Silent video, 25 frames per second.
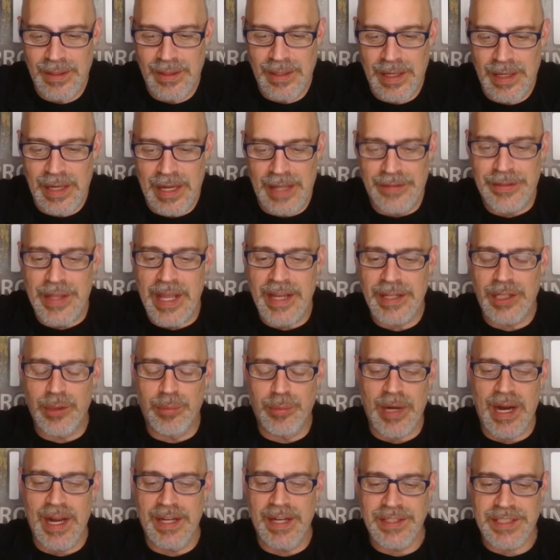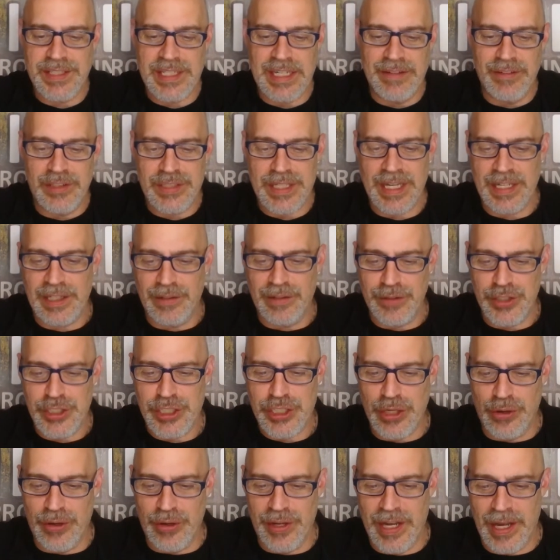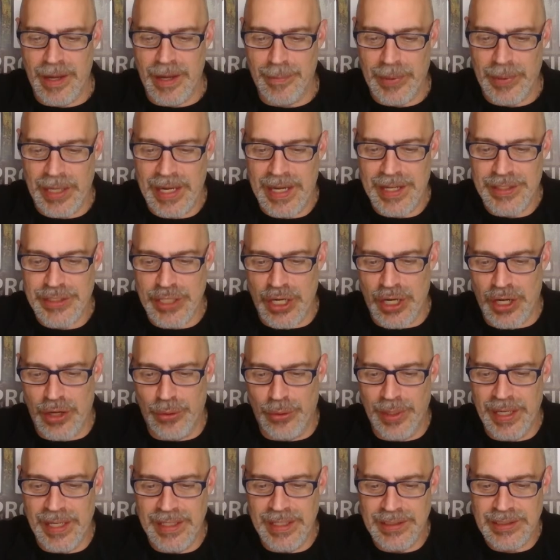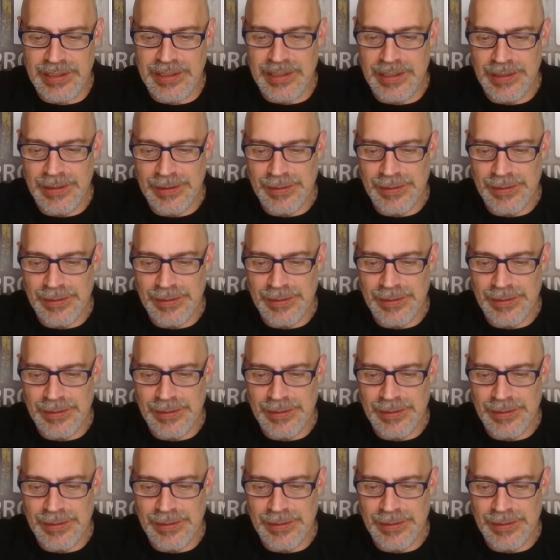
And thank you, Brian Stevens. Thank you for showing up, as always.